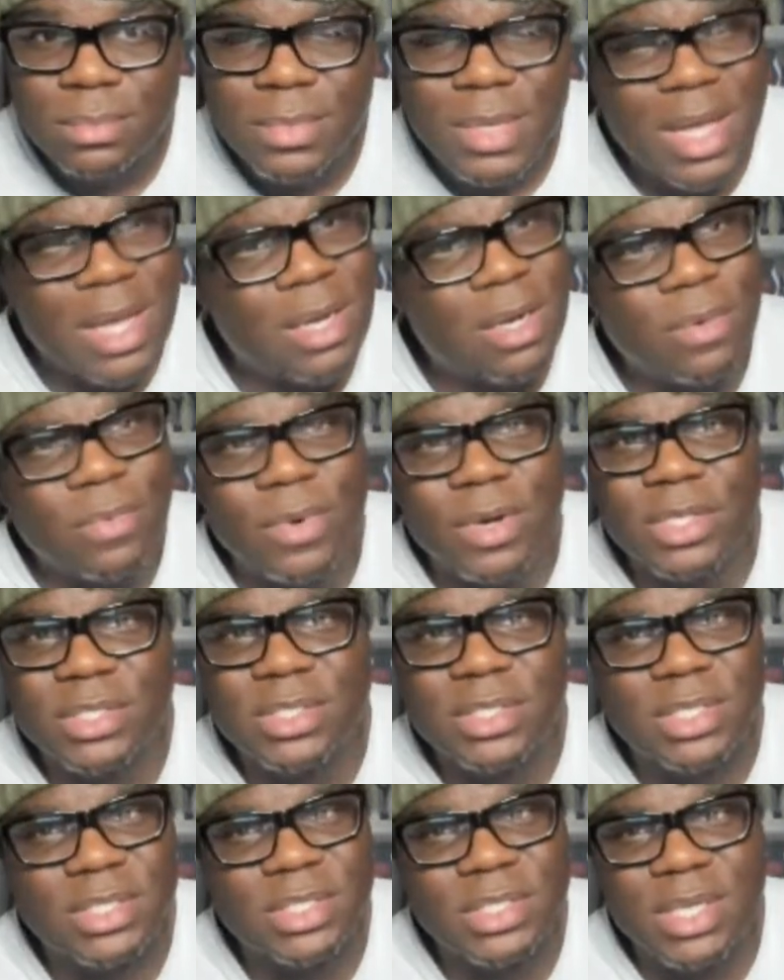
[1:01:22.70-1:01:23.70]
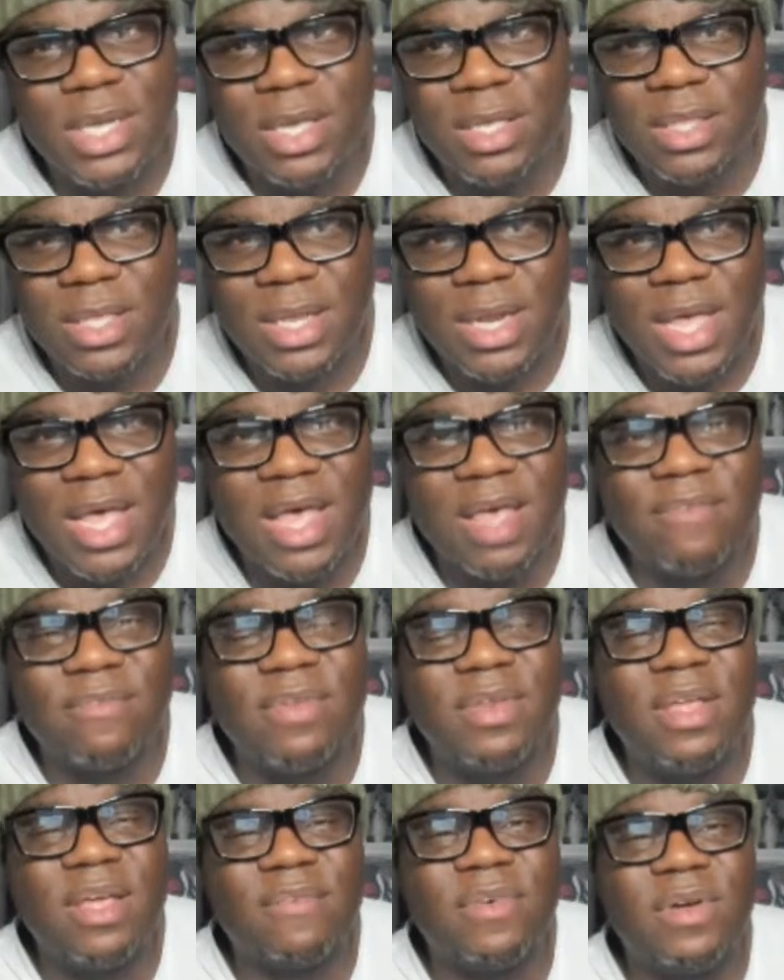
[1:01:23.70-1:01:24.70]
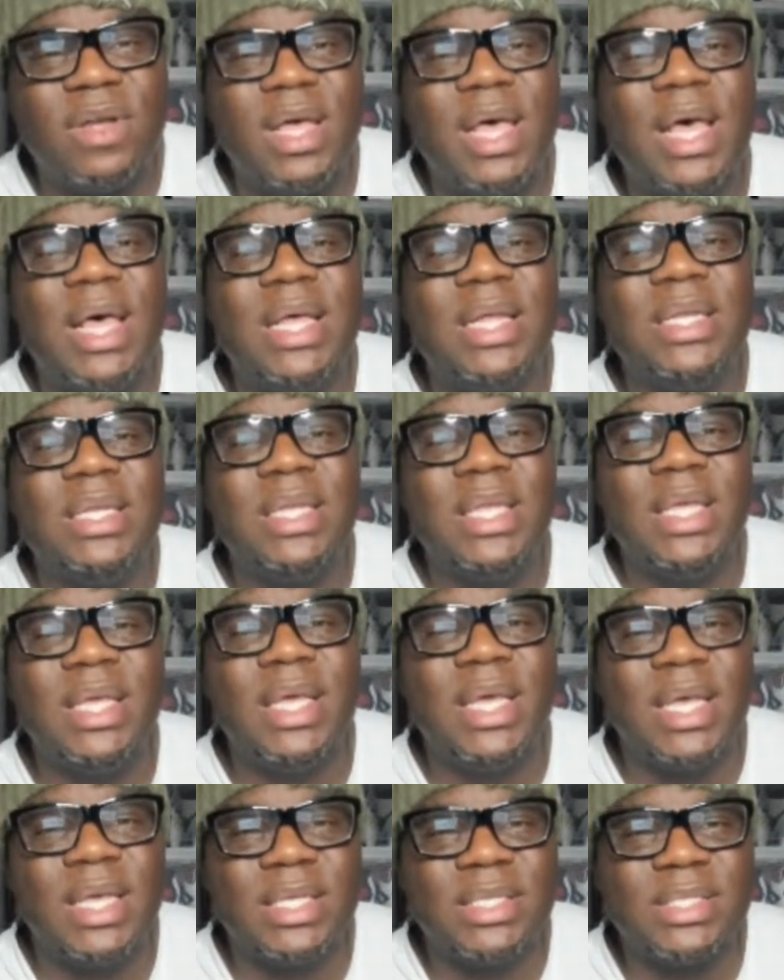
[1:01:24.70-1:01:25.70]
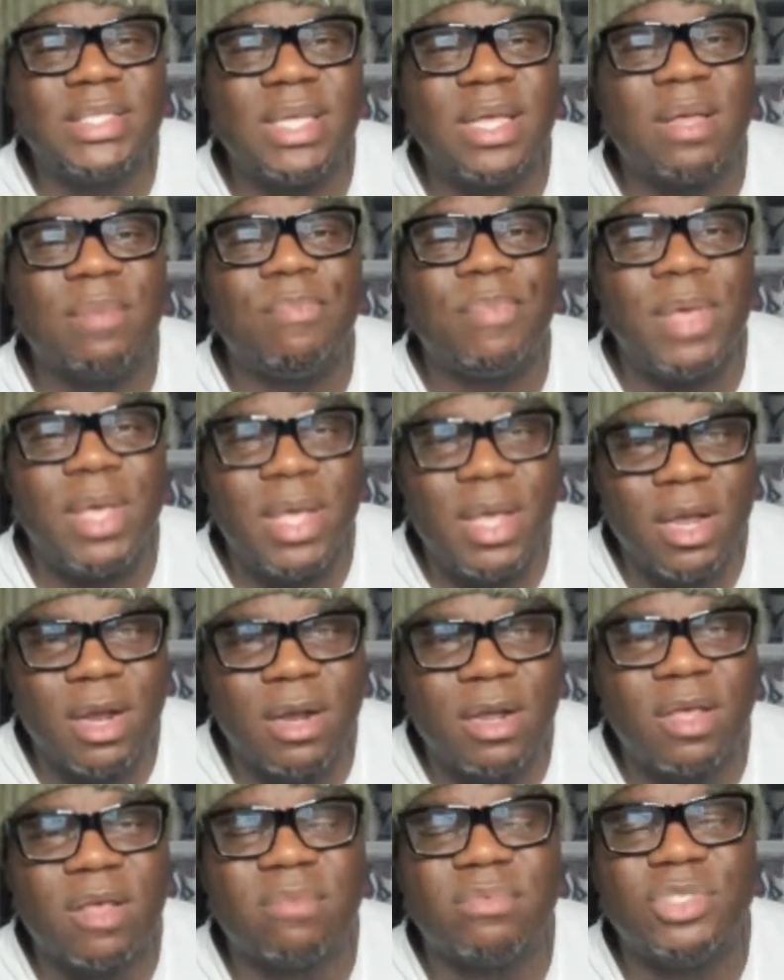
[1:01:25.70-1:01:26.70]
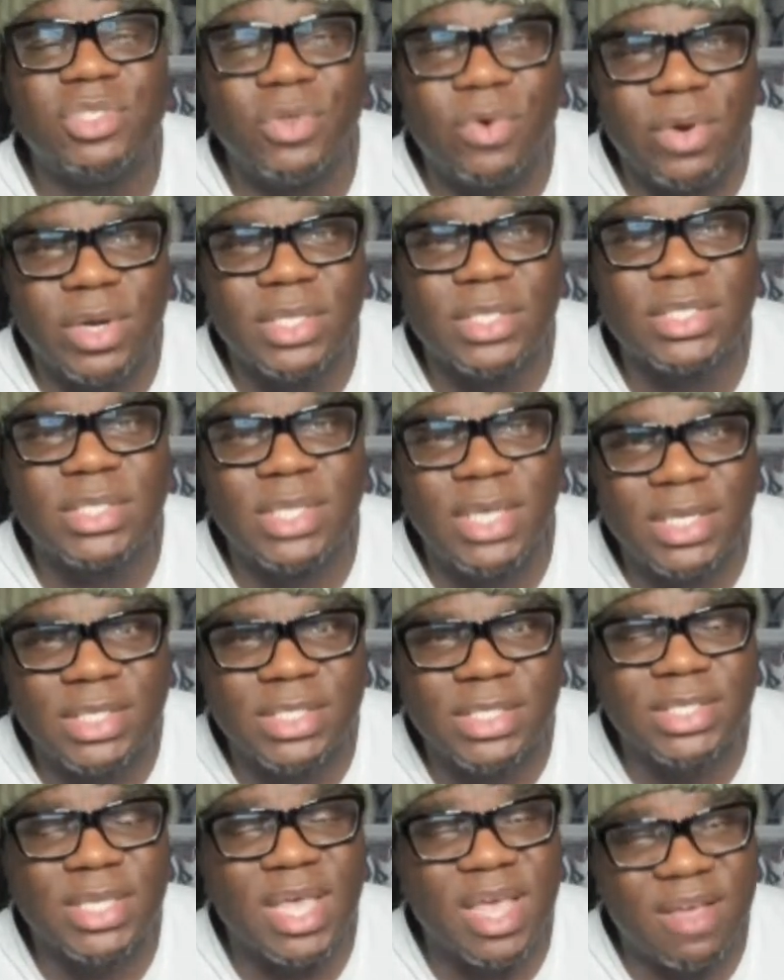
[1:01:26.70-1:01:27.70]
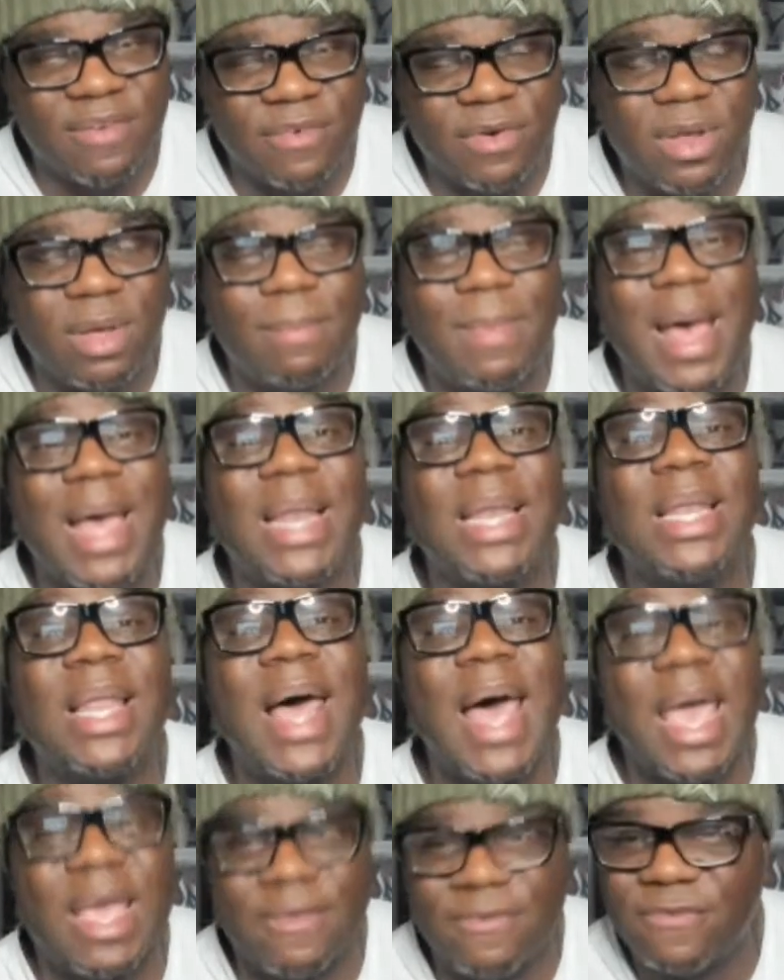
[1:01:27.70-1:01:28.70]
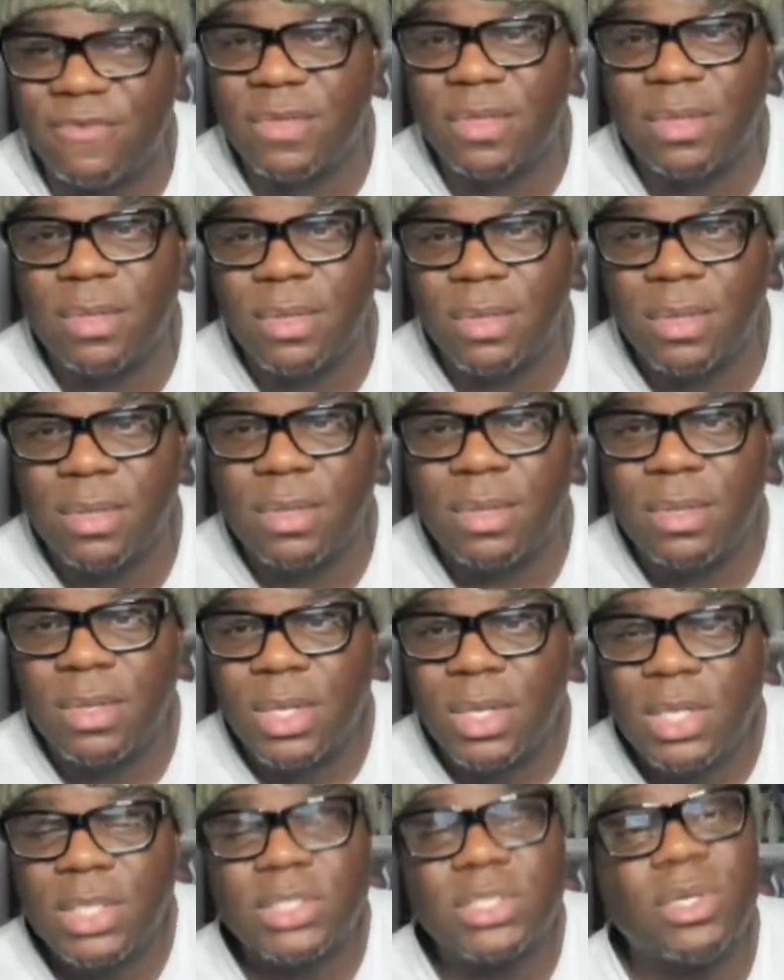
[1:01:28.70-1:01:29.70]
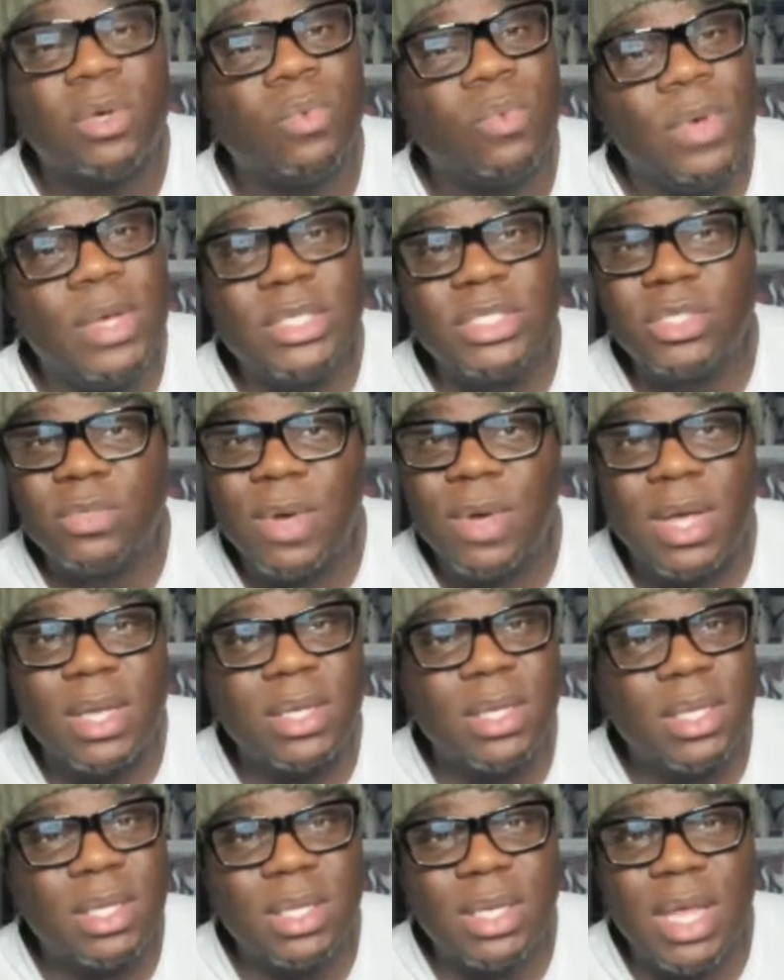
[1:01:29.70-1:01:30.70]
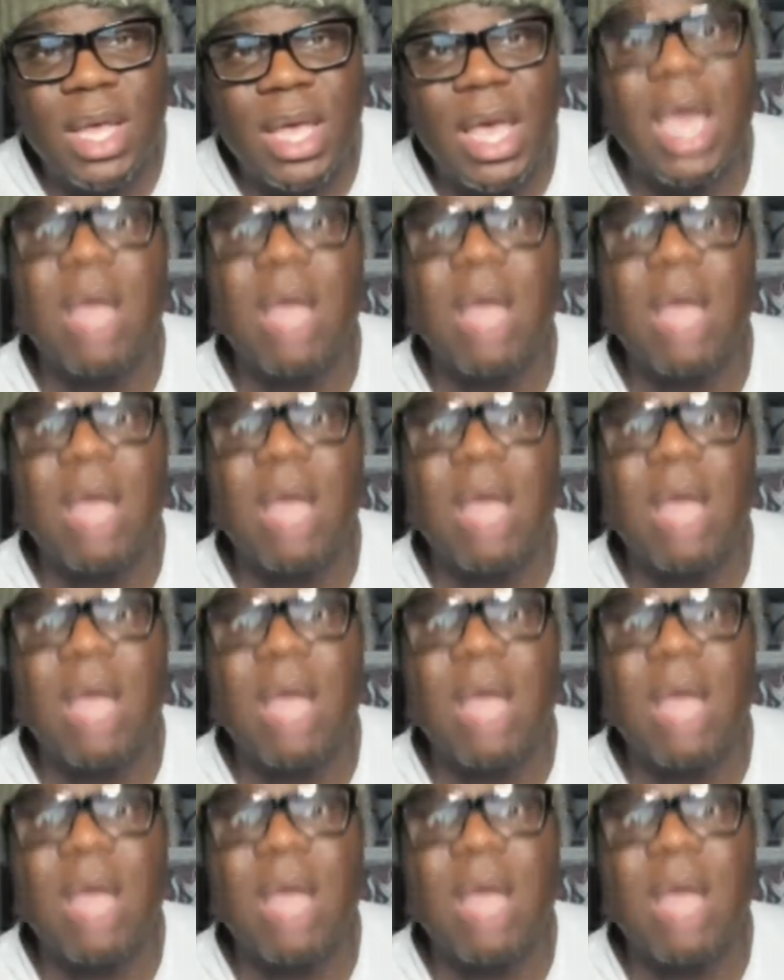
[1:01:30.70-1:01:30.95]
I don't wear sixes like that. I've never unds'd a pair of Jordan sixes ever in my life. So what do I look like?